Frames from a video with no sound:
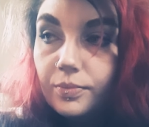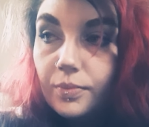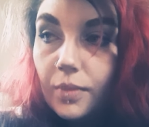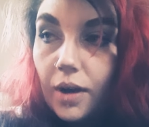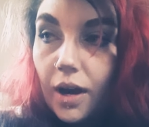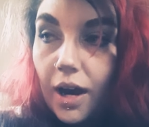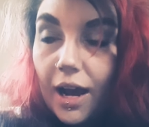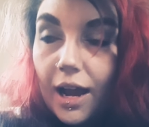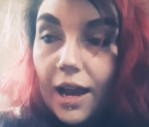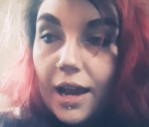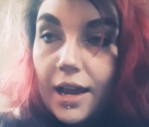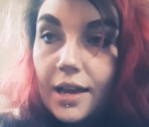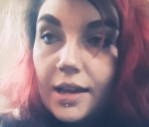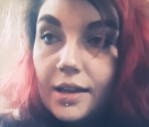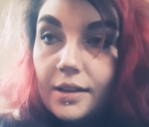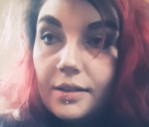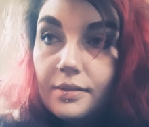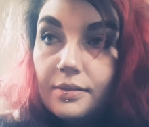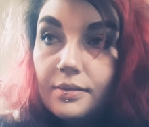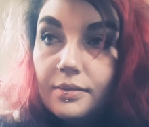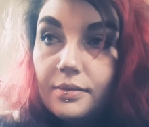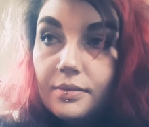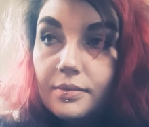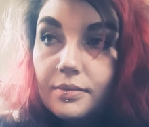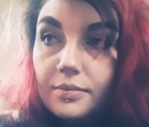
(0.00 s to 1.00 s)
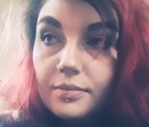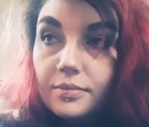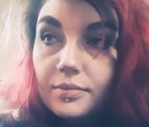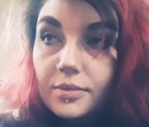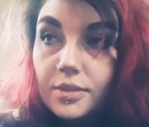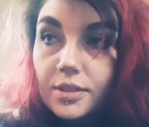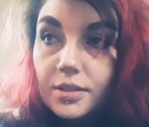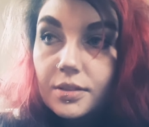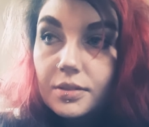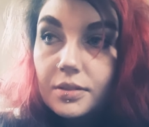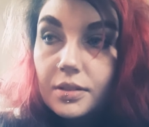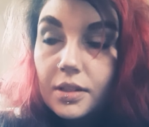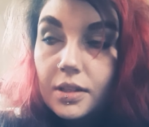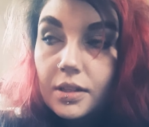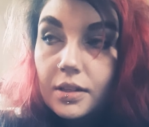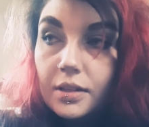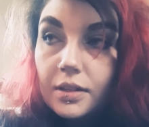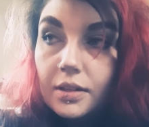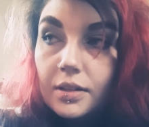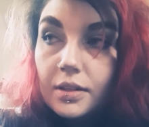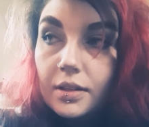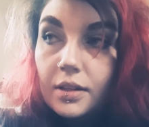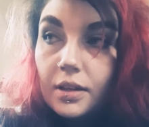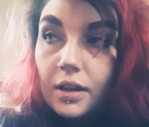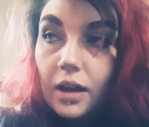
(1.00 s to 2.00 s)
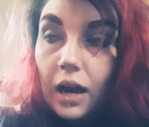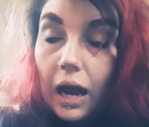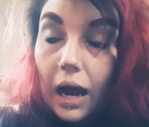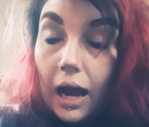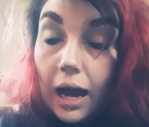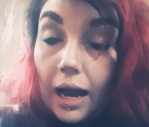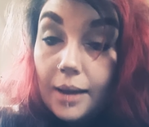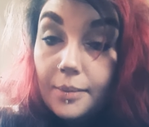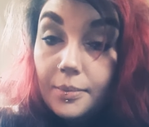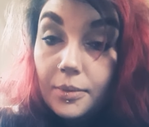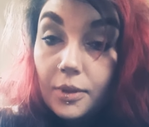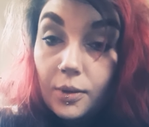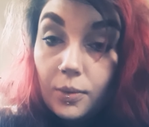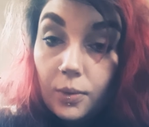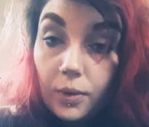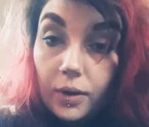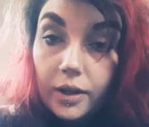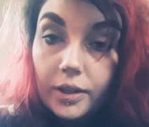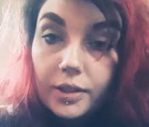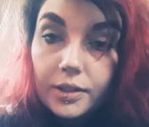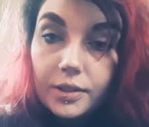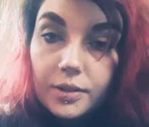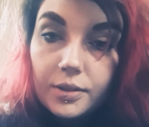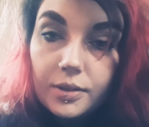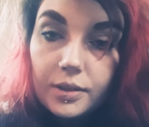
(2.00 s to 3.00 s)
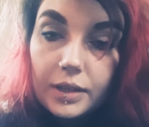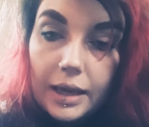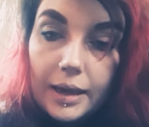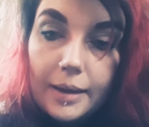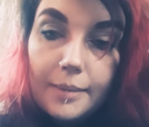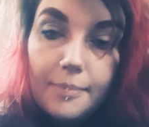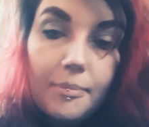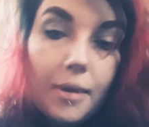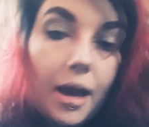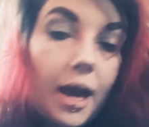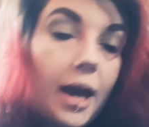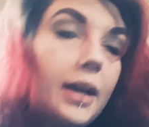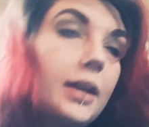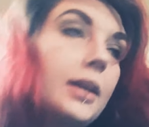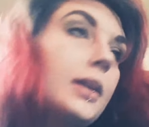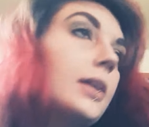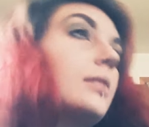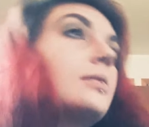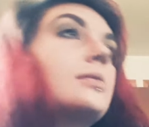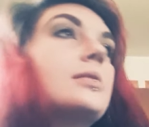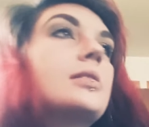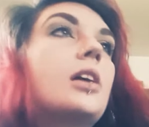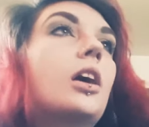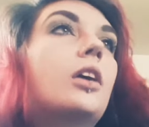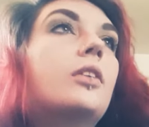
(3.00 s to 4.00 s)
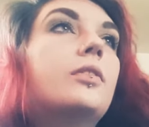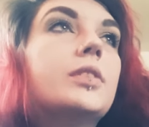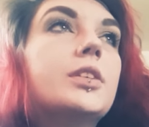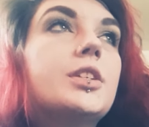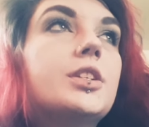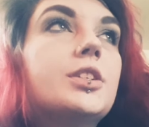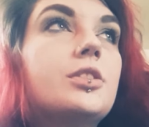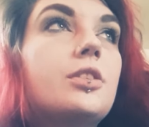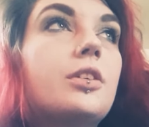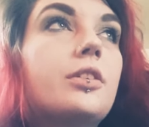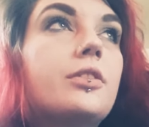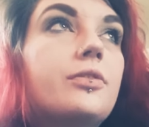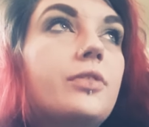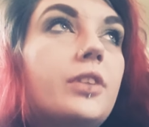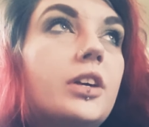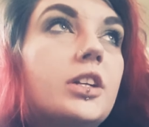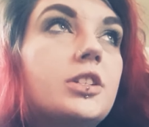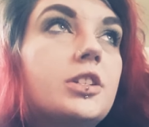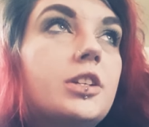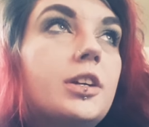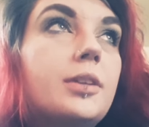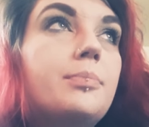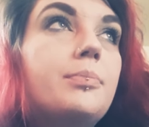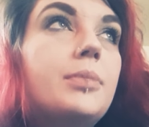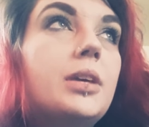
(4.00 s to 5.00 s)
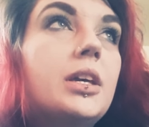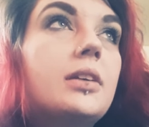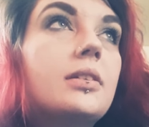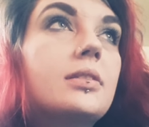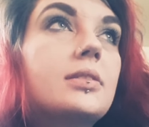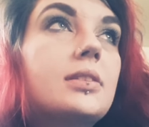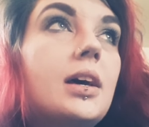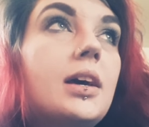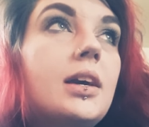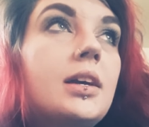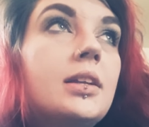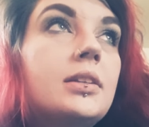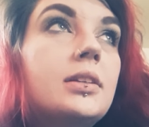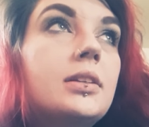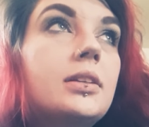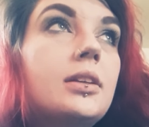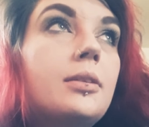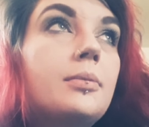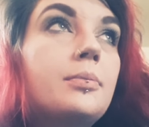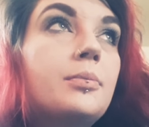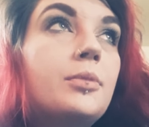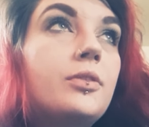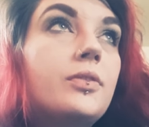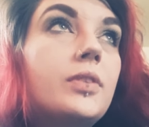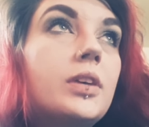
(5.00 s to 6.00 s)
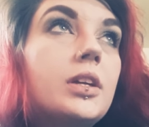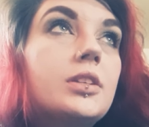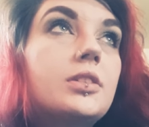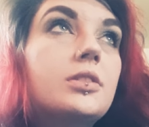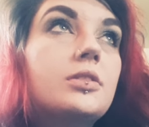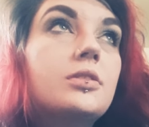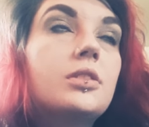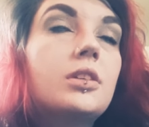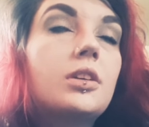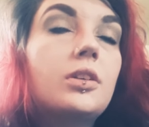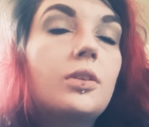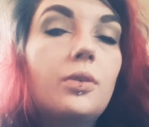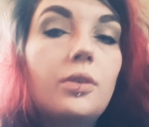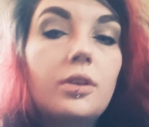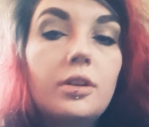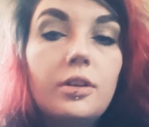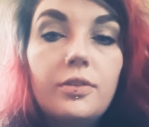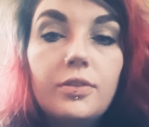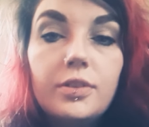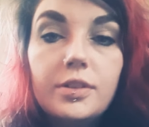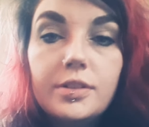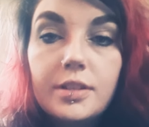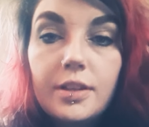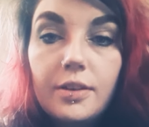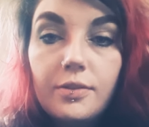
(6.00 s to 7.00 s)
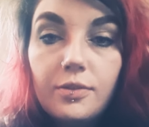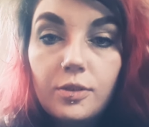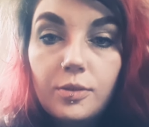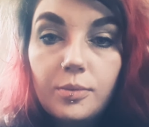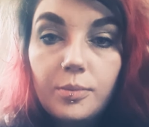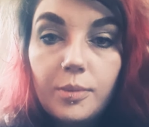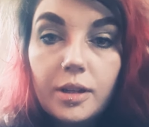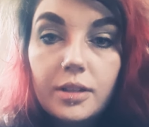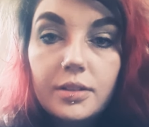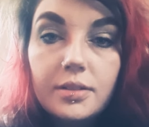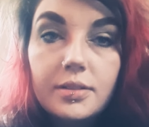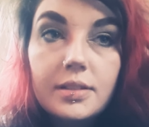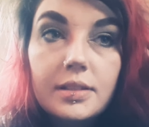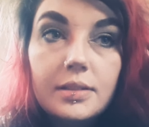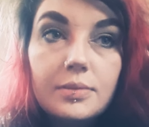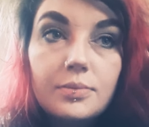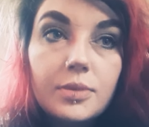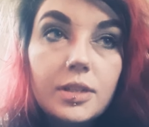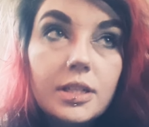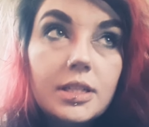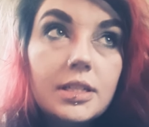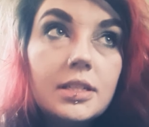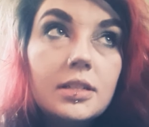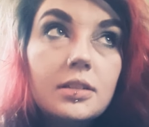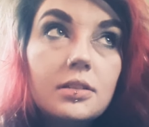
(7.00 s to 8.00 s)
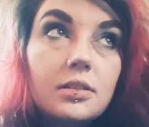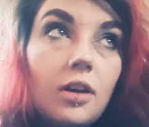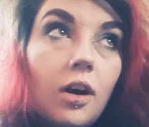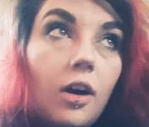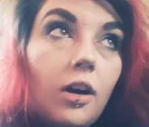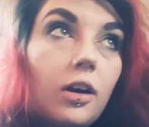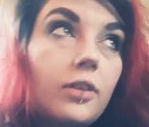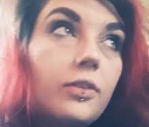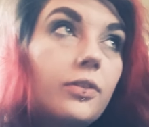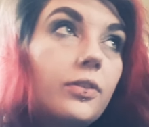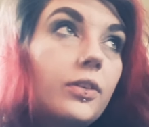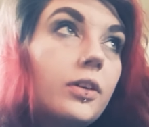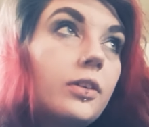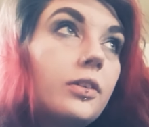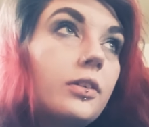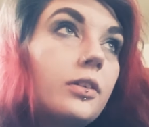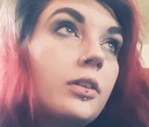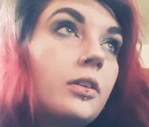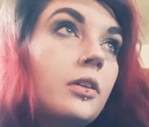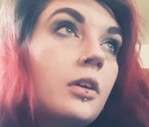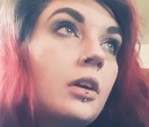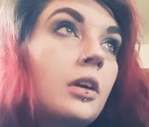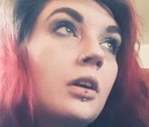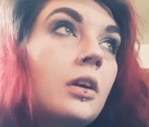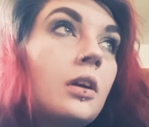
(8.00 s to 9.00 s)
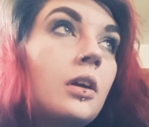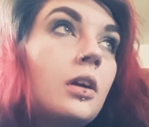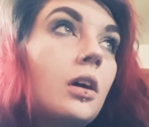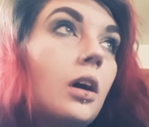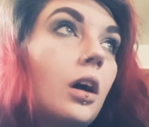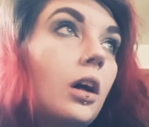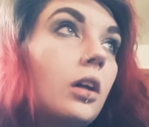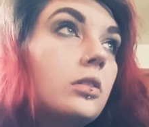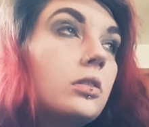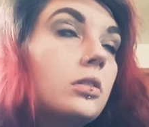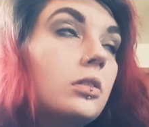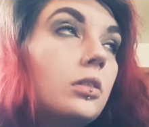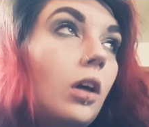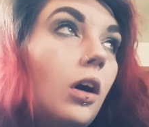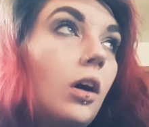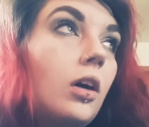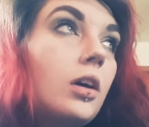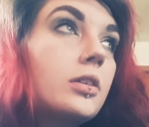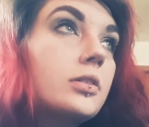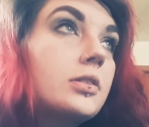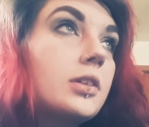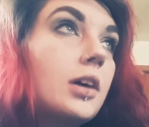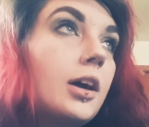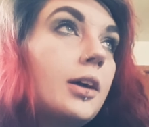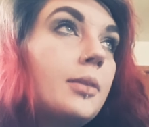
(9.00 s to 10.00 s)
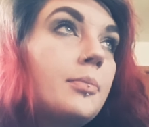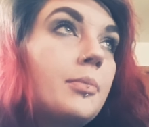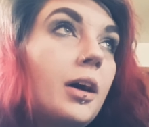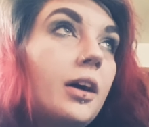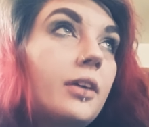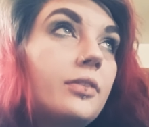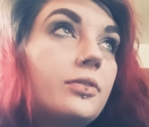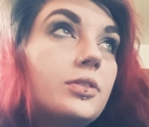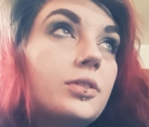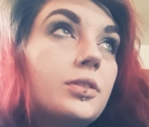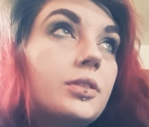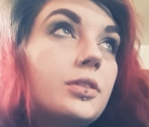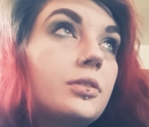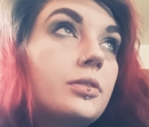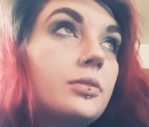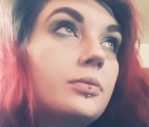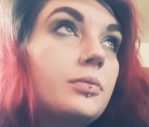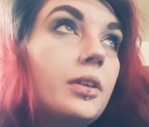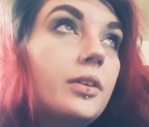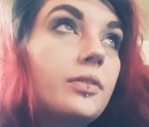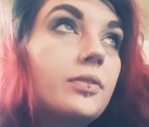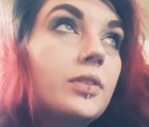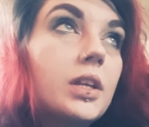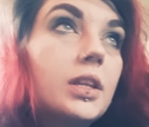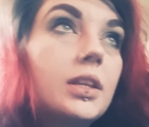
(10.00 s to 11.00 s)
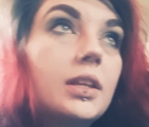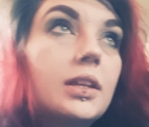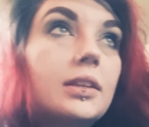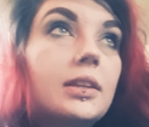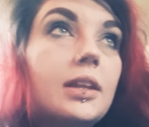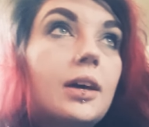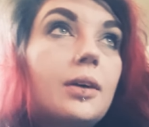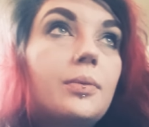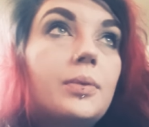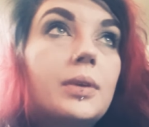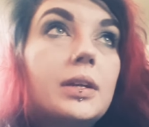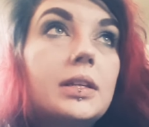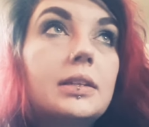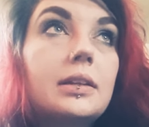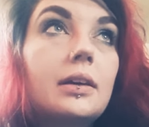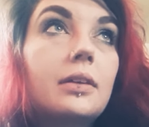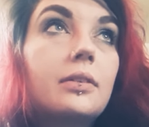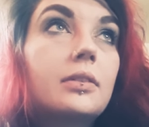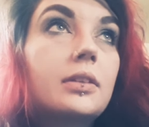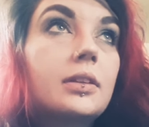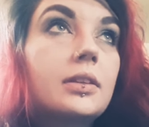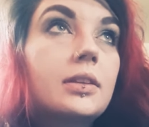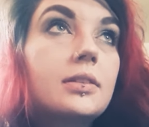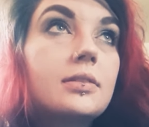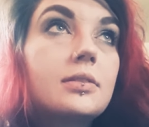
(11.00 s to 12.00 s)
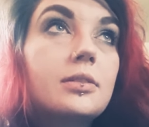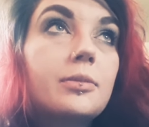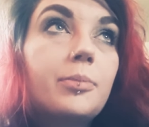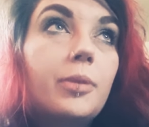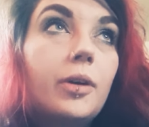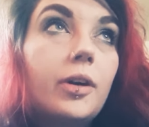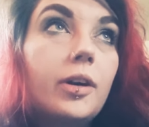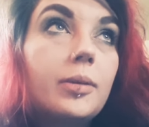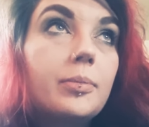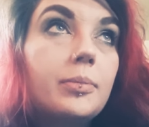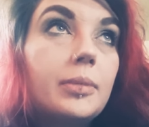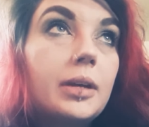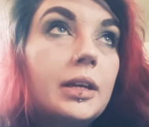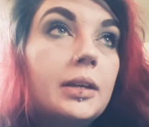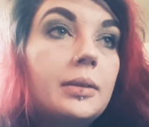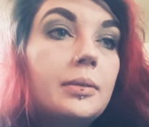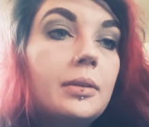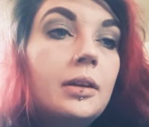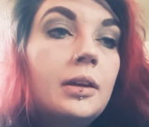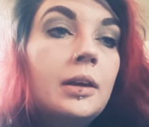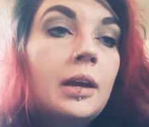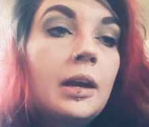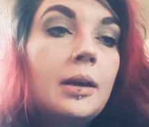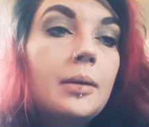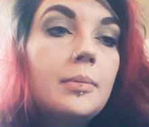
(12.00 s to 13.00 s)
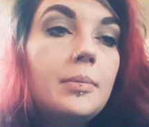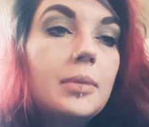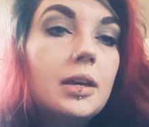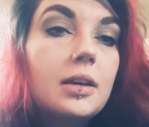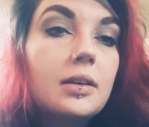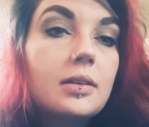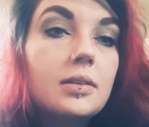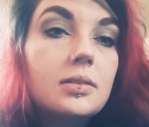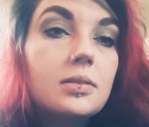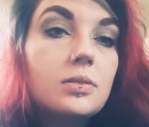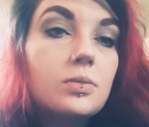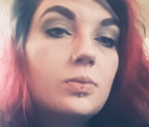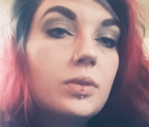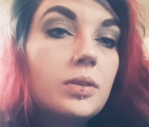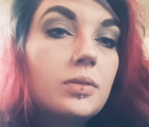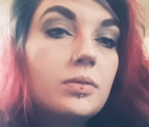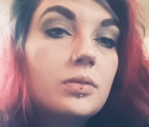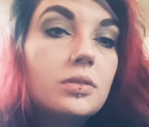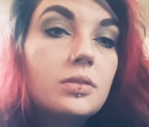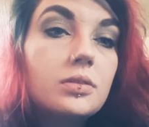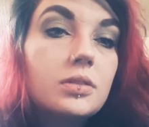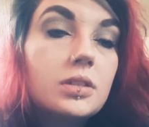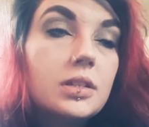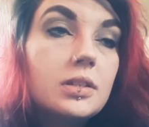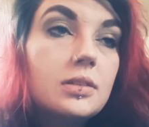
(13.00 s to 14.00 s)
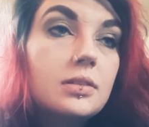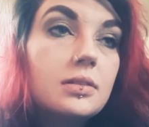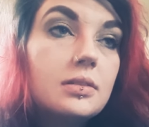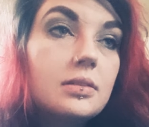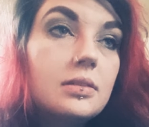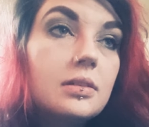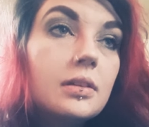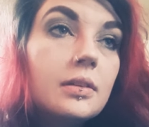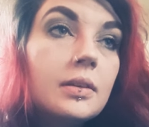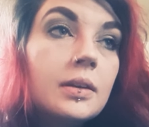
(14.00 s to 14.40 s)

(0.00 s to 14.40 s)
I'm the one who came back and salvaged our friendship because I ended up moving to New York for several months and we didn't talk for a long time after everything that went down in this apartment because we were just